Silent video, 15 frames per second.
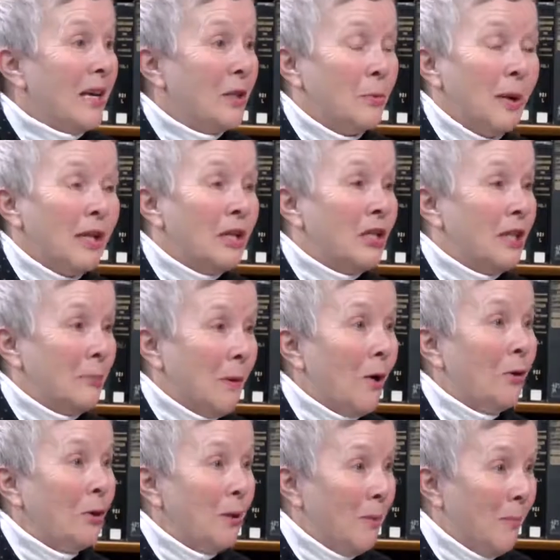because we just
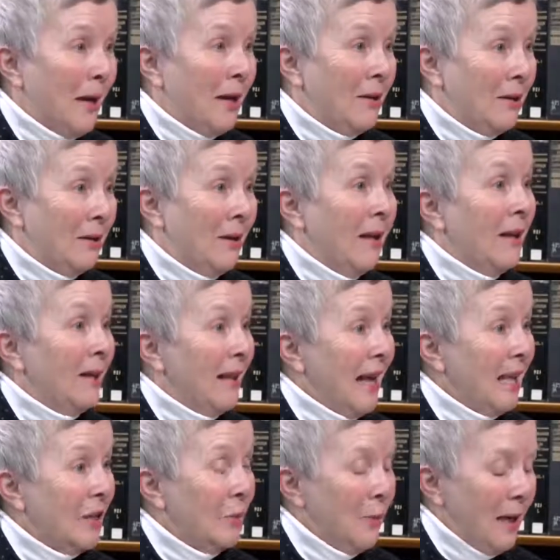spoke to Amanda
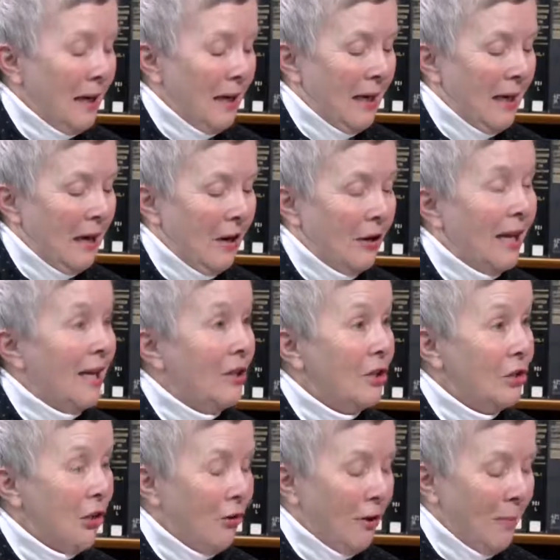last week in our It's
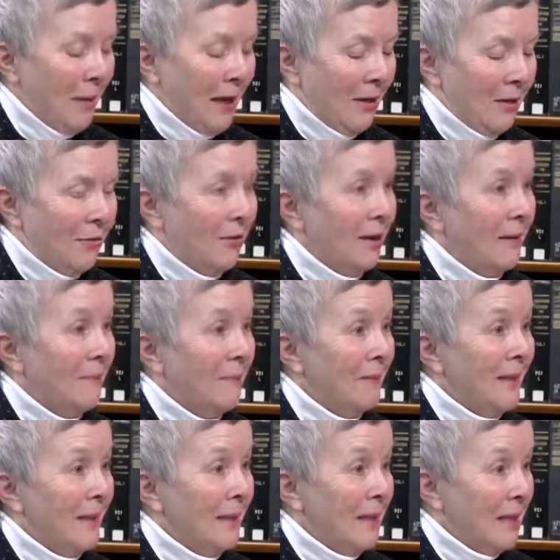Gerrymandering
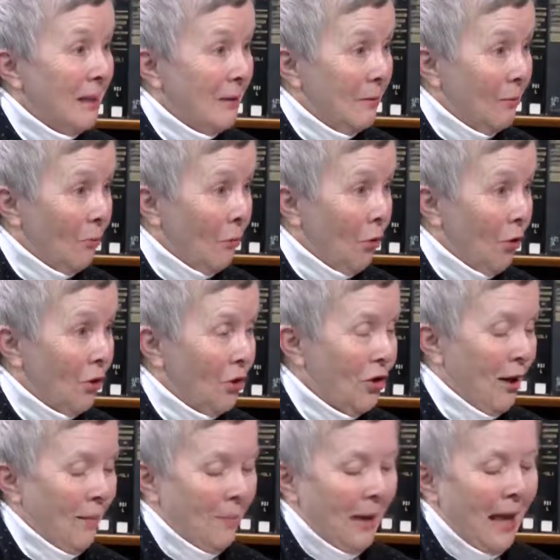
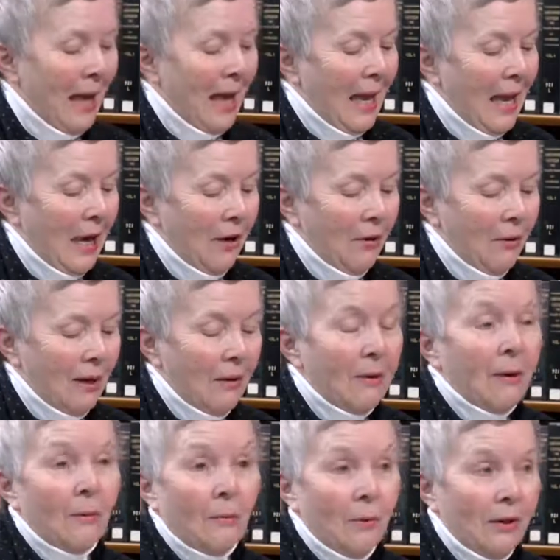workshop here
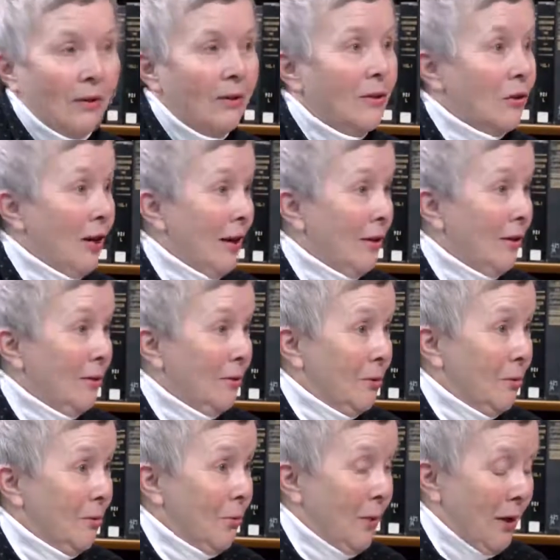with Channel
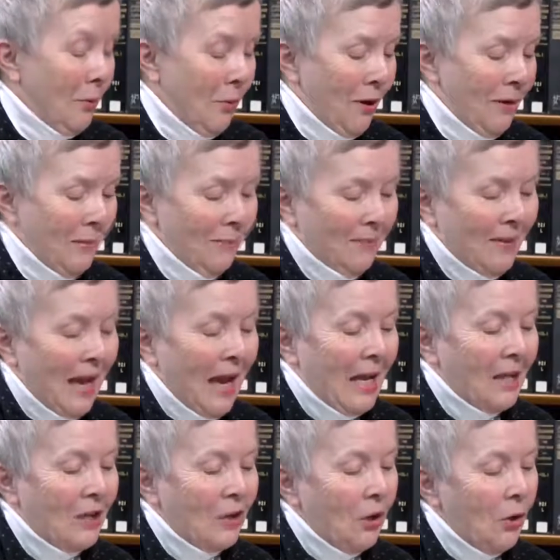21.
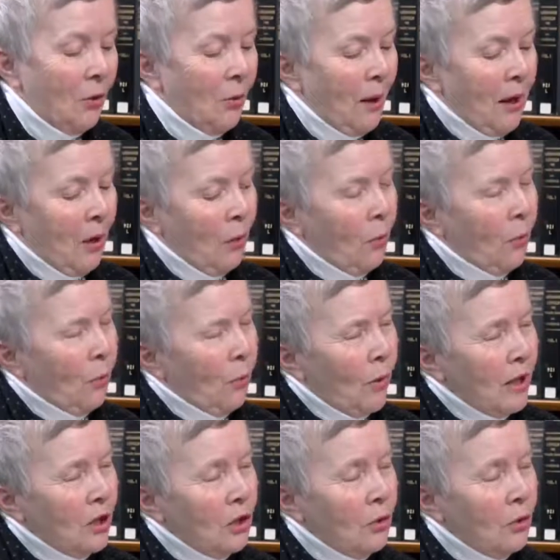So once